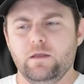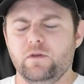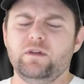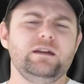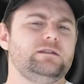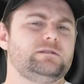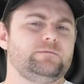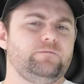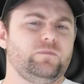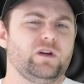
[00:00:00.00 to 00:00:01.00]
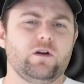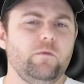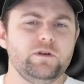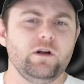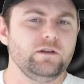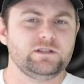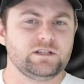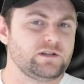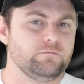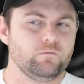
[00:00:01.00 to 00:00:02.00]
The thing is, the common knowledge
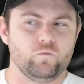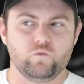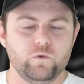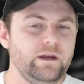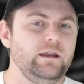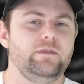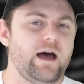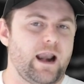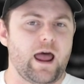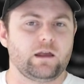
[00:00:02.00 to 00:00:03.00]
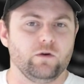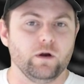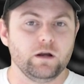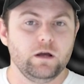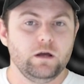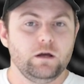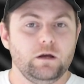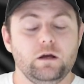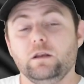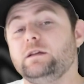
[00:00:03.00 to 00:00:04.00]
isn't really that accurate.
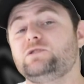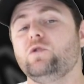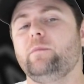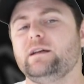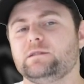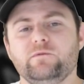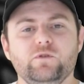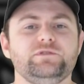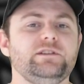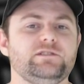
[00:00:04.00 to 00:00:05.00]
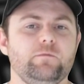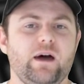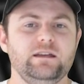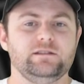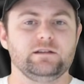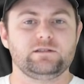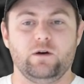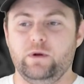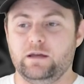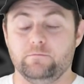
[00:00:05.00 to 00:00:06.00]
Let's talk about some fuel system basics so
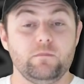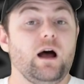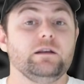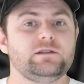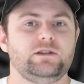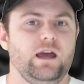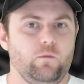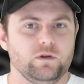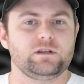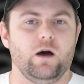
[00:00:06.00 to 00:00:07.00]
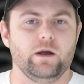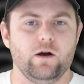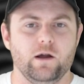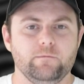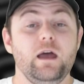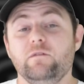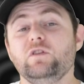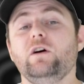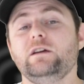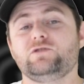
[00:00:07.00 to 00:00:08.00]
we can understand what's going on. If you're
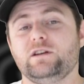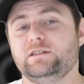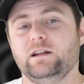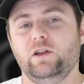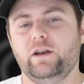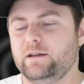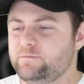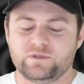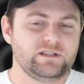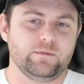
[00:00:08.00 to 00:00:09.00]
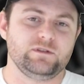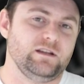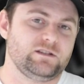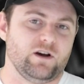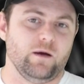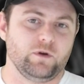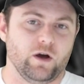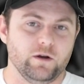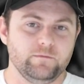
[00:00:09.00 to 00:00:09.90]
not interested in learning, skip to this time code.